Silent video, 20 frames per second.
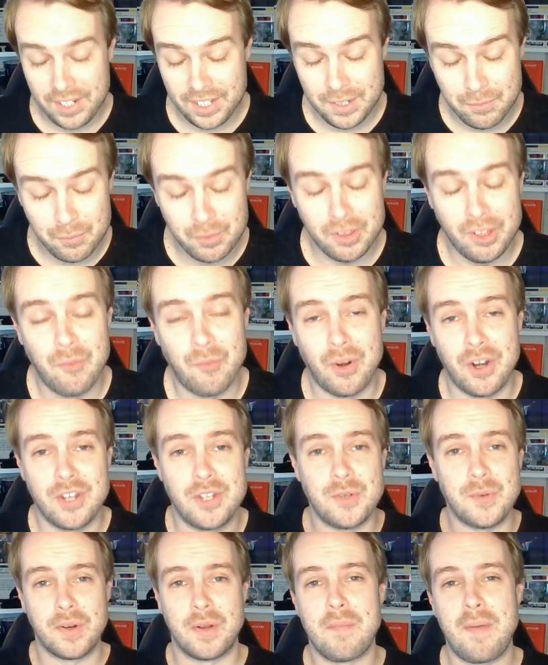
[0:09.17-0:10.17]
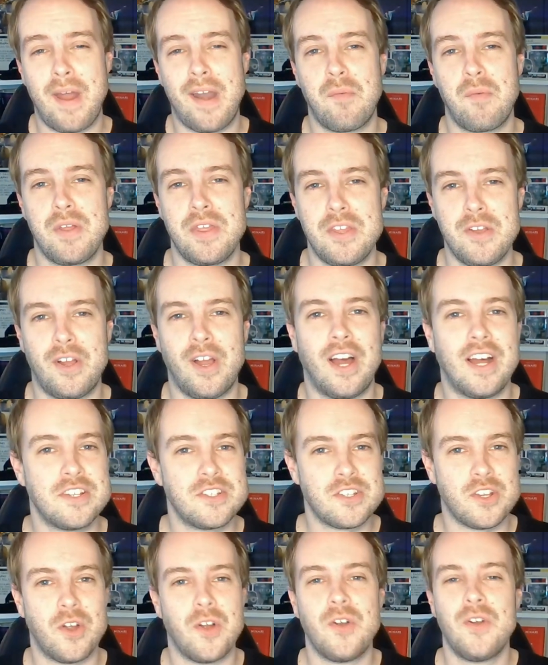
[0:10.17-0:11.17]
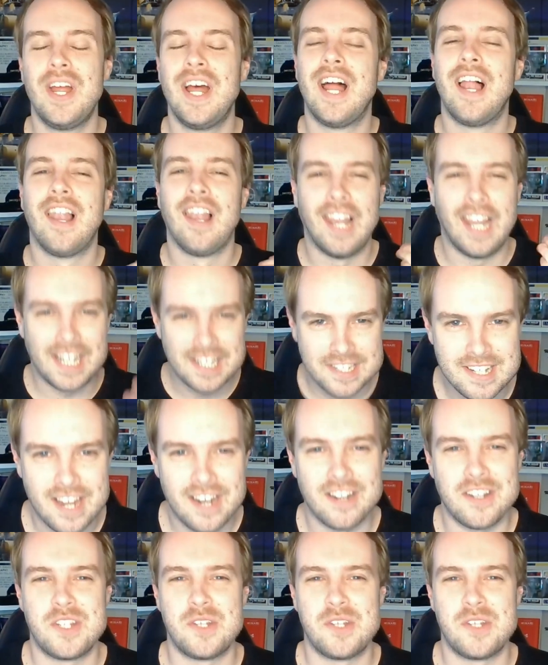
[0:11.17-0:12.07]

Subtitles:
really want to talk about it with you guys, so let's get into